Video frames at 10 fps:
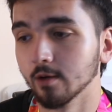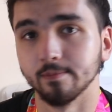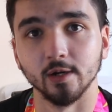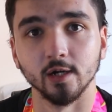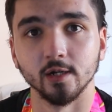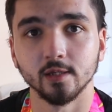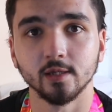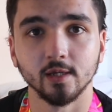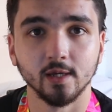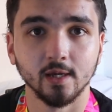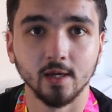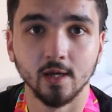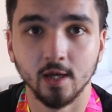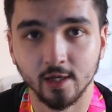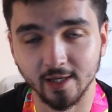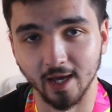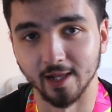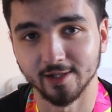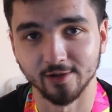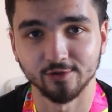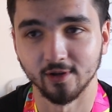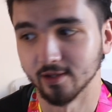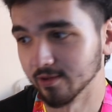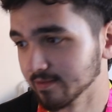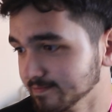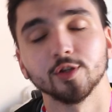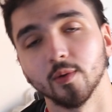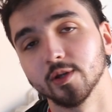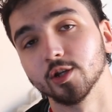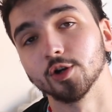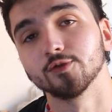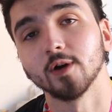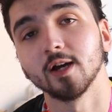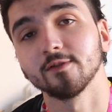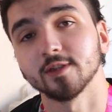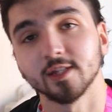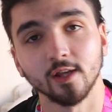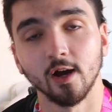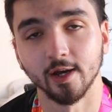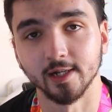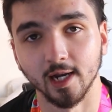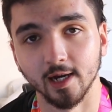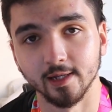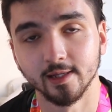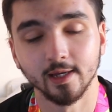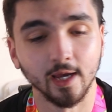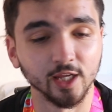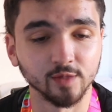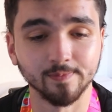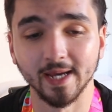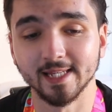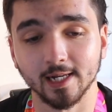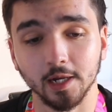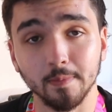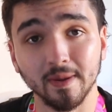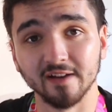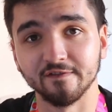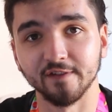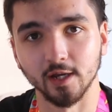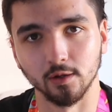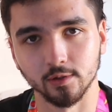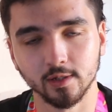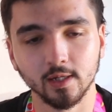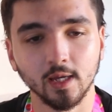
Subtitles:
But yeah, let's go straight into it. So when you arrive at the starting line, it's basically a big field.